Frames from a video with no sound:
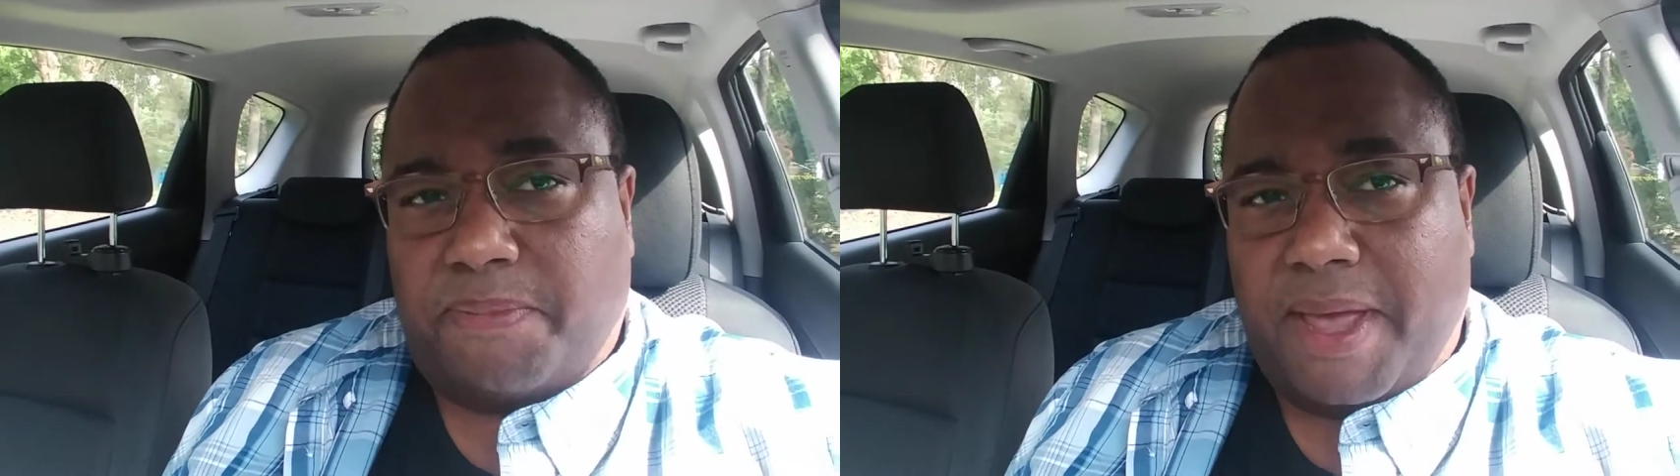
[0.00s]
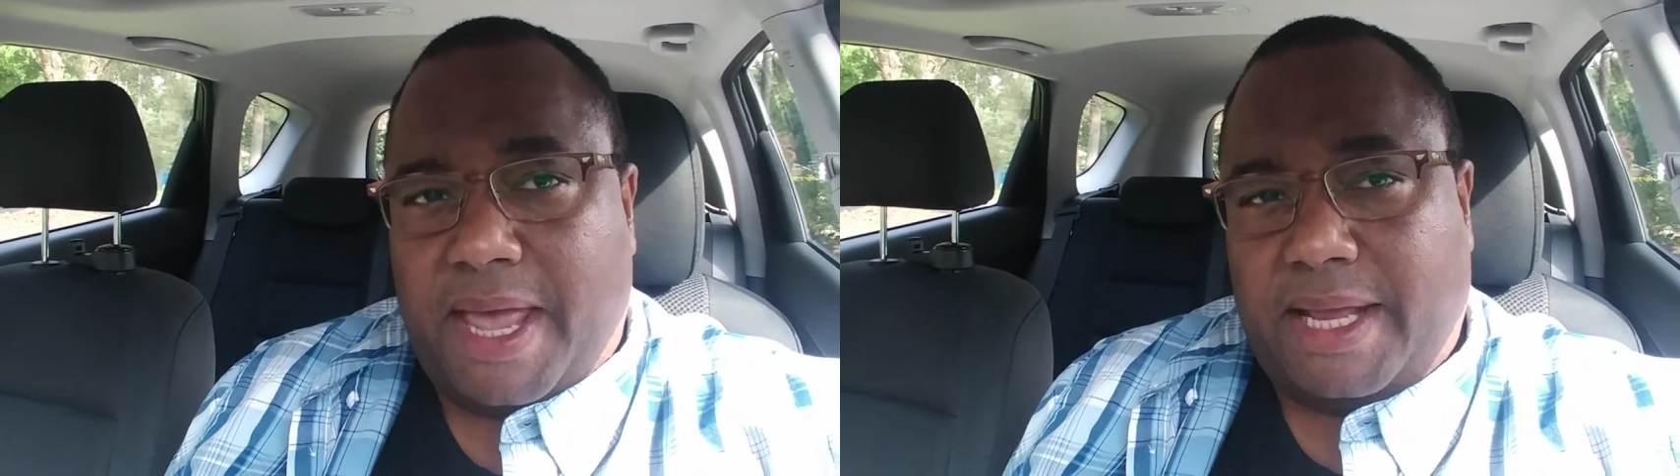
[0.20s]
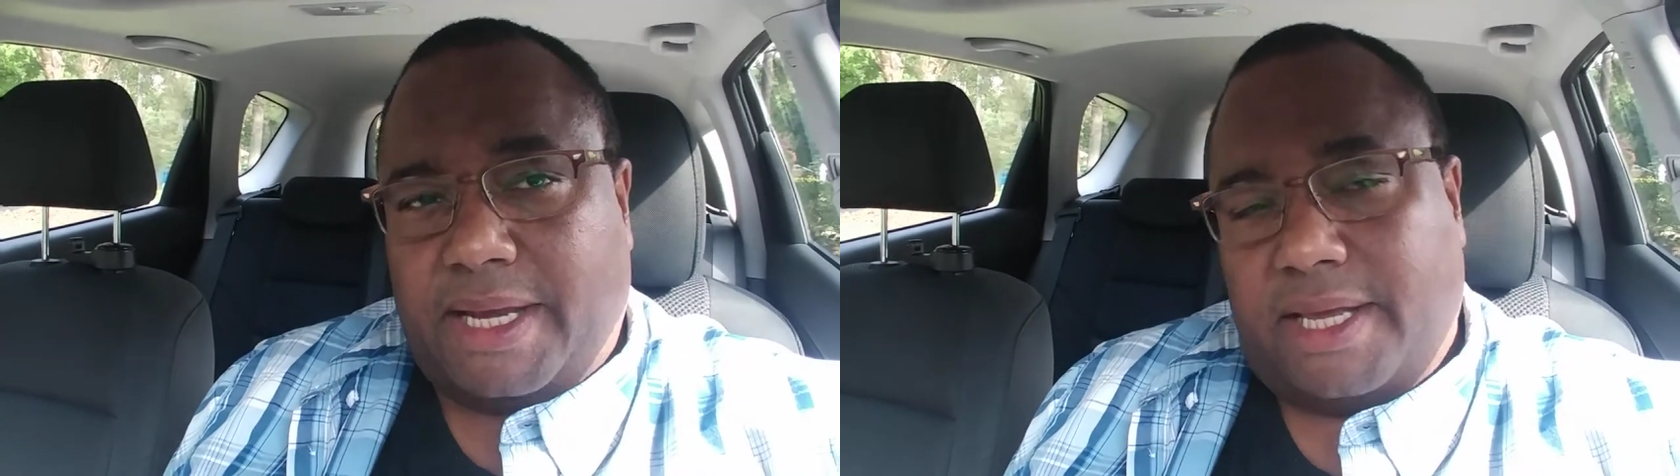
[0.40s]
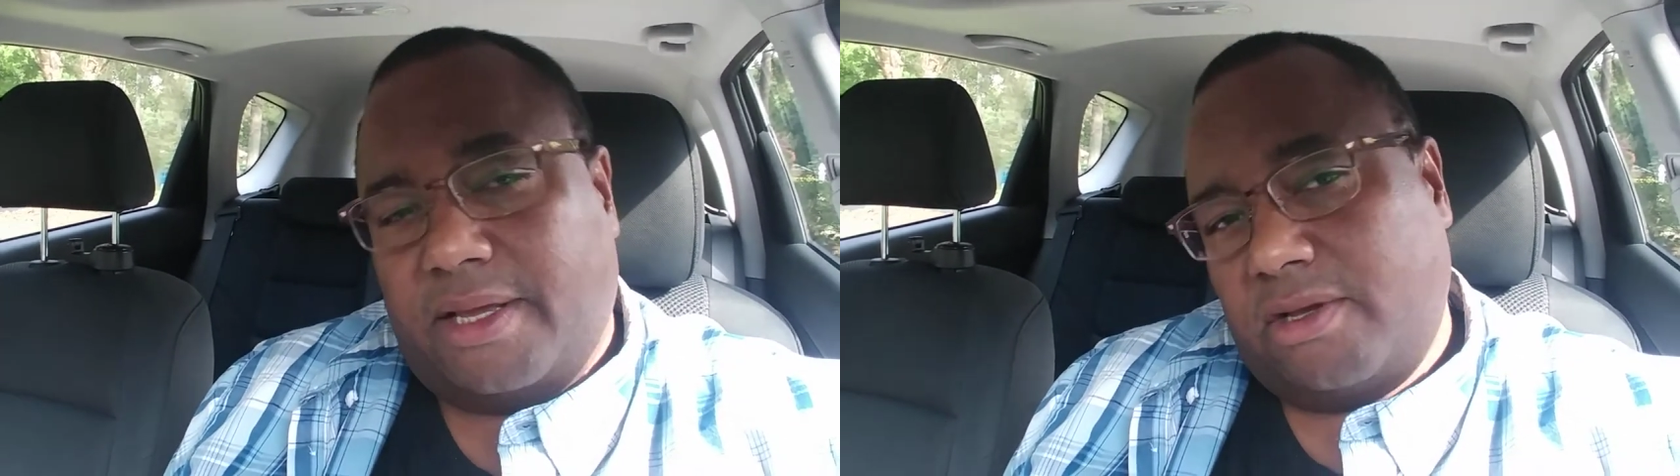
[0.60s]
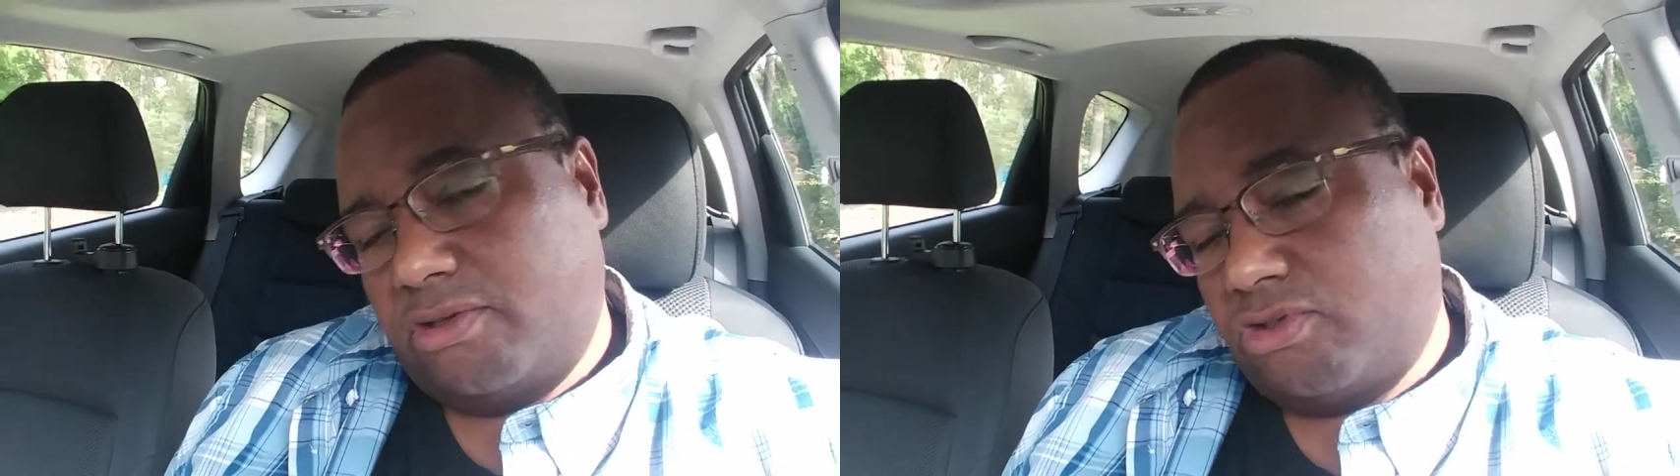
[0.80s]

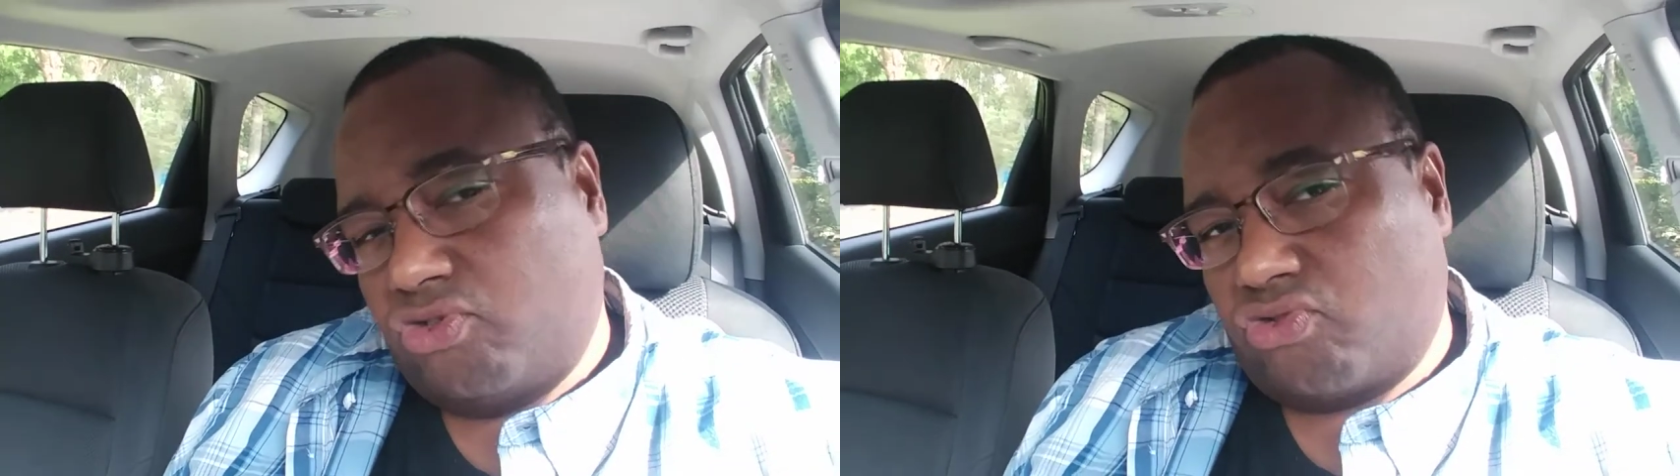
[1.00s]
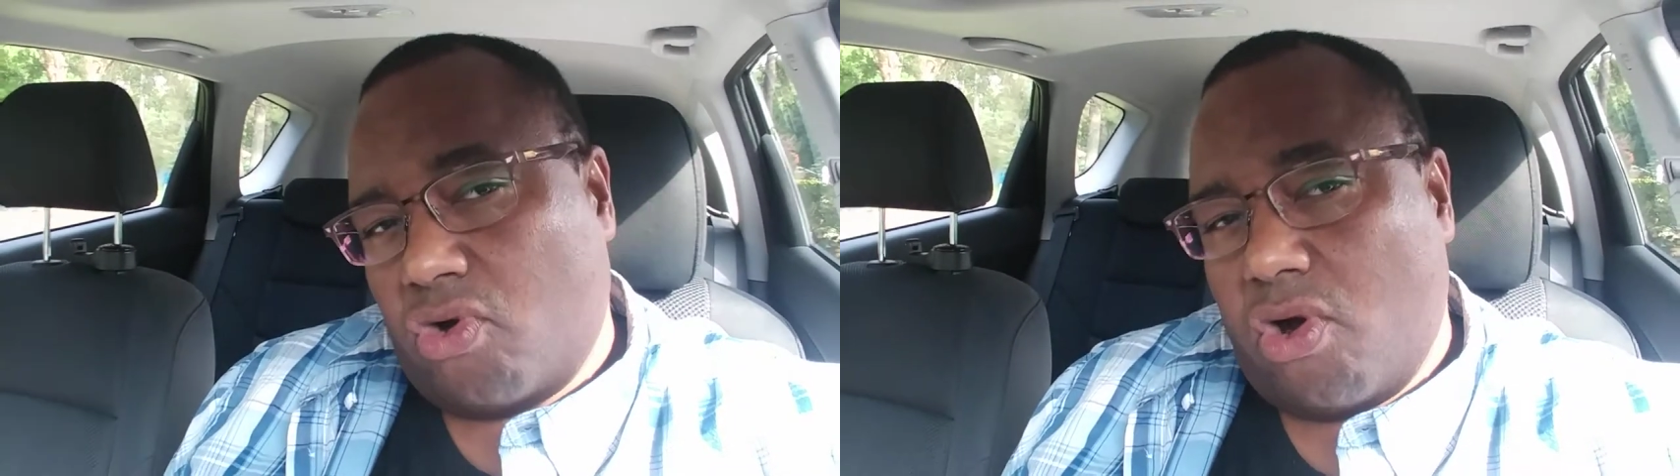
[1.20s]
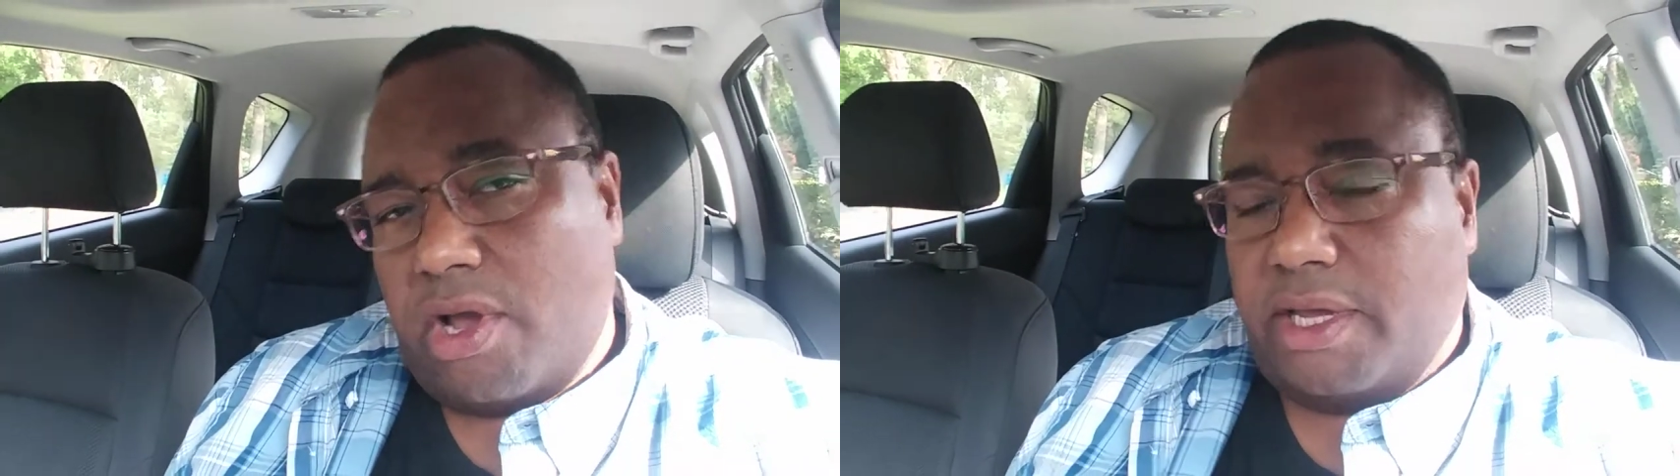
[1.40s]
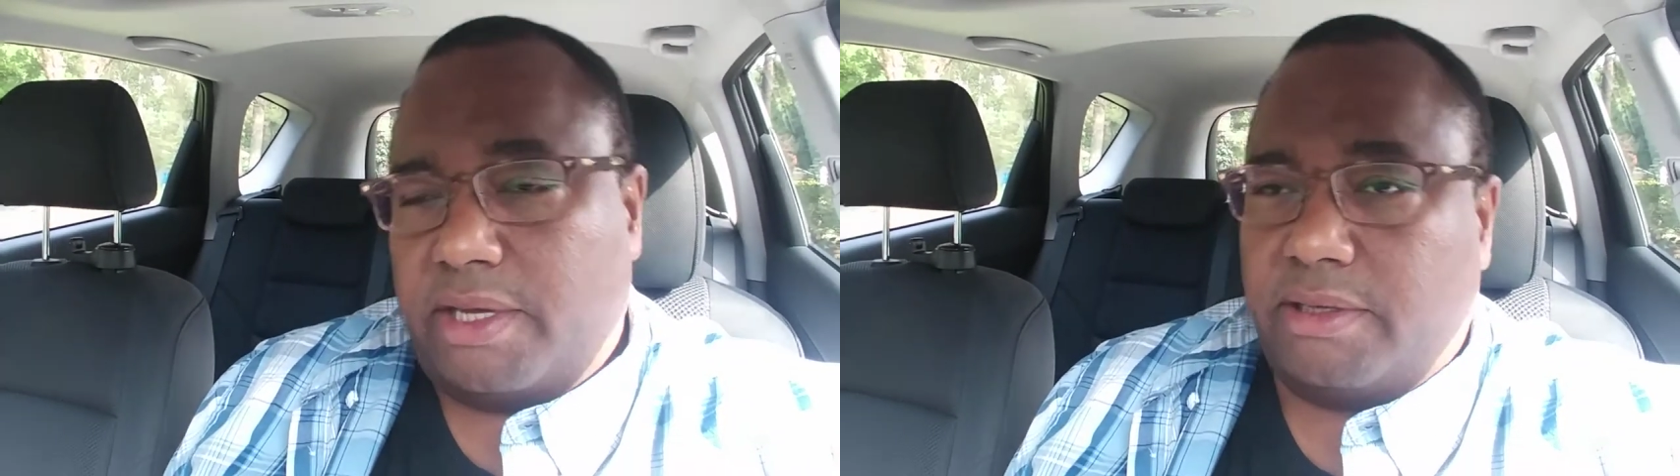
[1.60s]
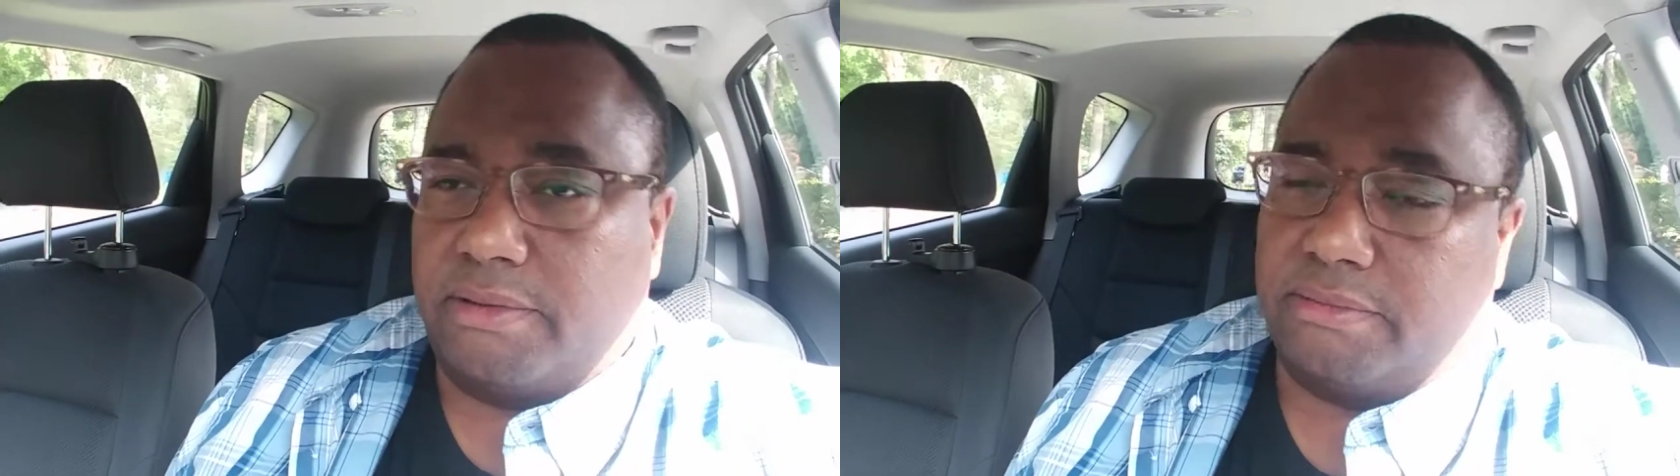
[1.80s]
painting,
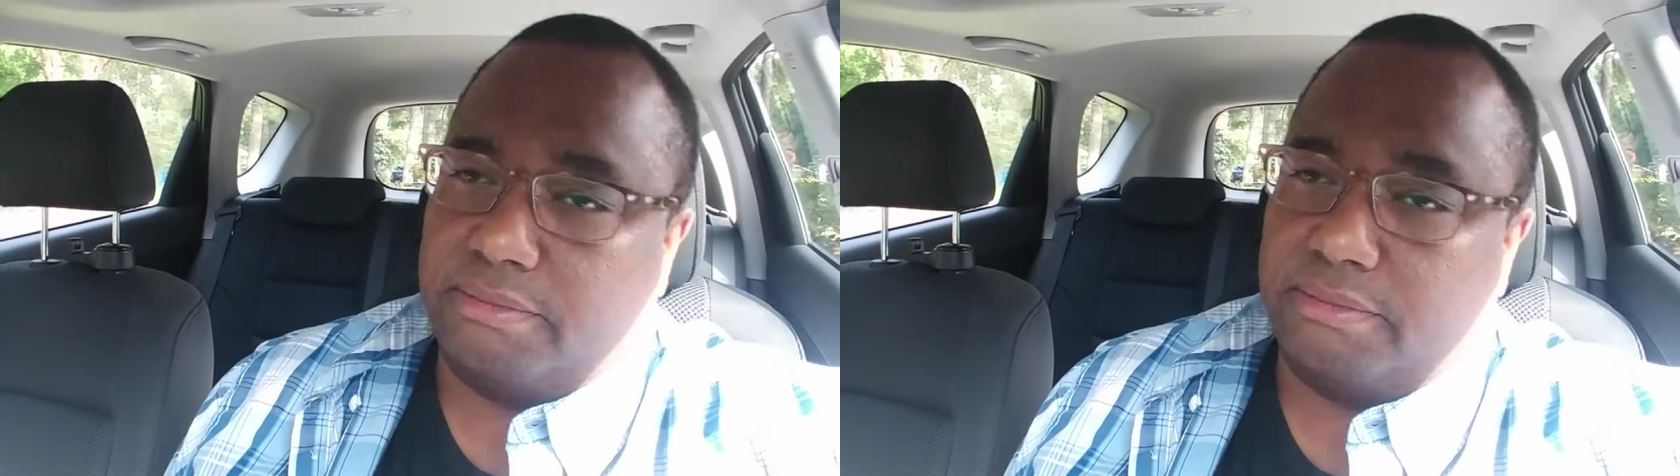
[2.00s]
drawing,